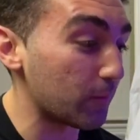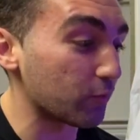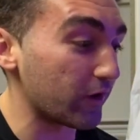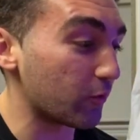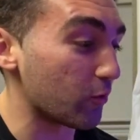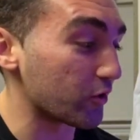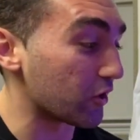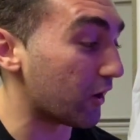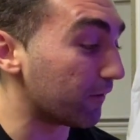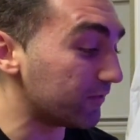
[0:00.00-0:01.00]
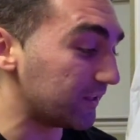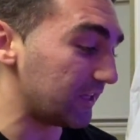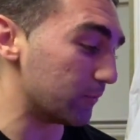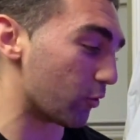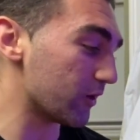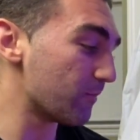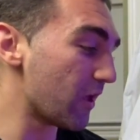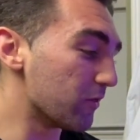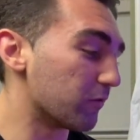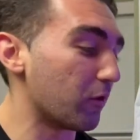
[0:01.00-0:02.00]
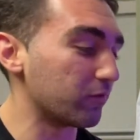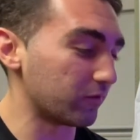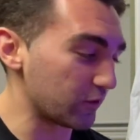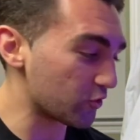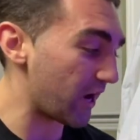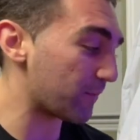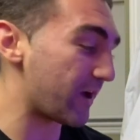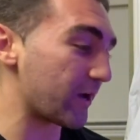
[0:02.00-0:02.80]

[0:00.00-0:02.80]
from the 2020 cycle of the MacBook Airs.